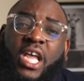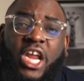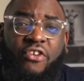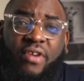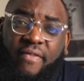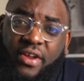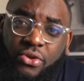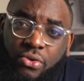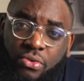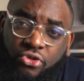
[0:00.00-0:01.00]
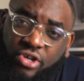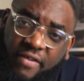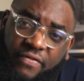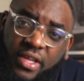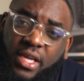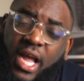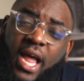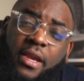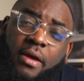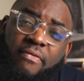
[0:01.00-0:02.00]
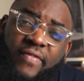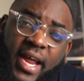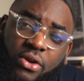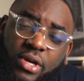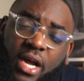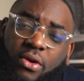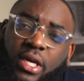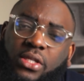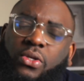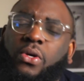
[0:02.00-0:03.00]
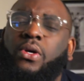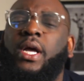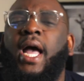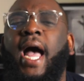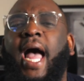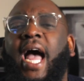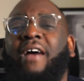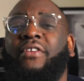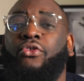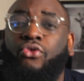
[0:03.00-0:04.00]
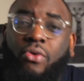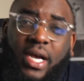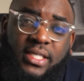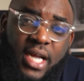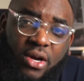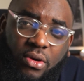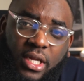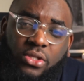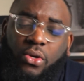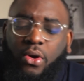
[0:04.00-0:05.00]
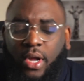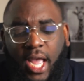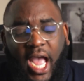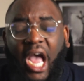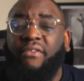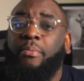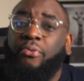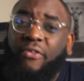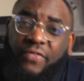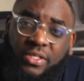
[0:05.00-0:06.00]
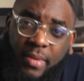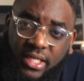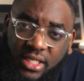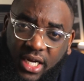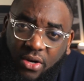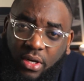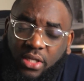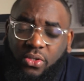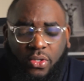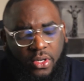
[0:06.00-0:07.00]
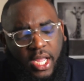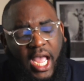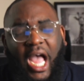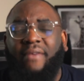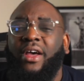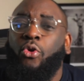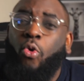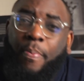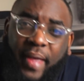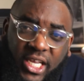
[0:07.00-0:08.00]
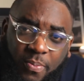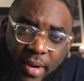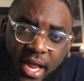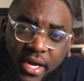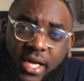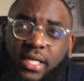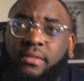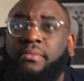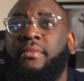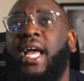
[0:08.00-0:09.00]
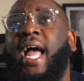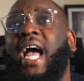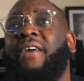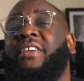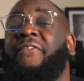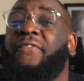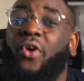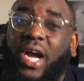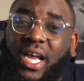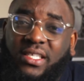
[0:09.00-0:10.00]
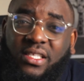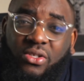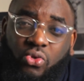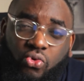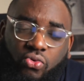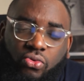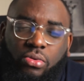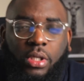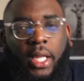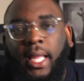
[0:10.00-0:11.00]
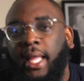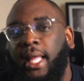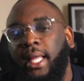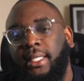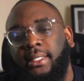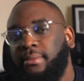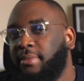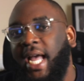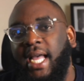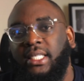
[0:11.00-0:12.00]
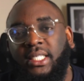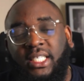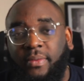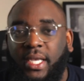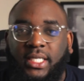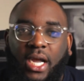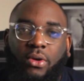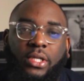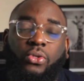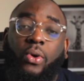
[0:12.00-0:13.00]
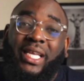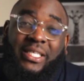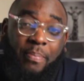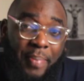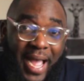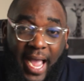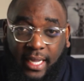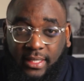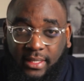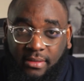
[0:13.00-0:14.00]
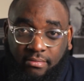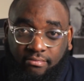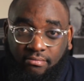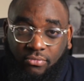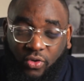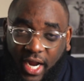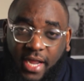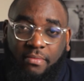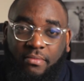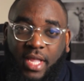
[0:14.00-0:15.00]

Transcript: a revenue, traffic, and value calculator. I have a ROAS calculator. I have a profit margin calculator. I have an OPEX planner. I have a forecasting tool. Guys, this EBS calculator is packed, right?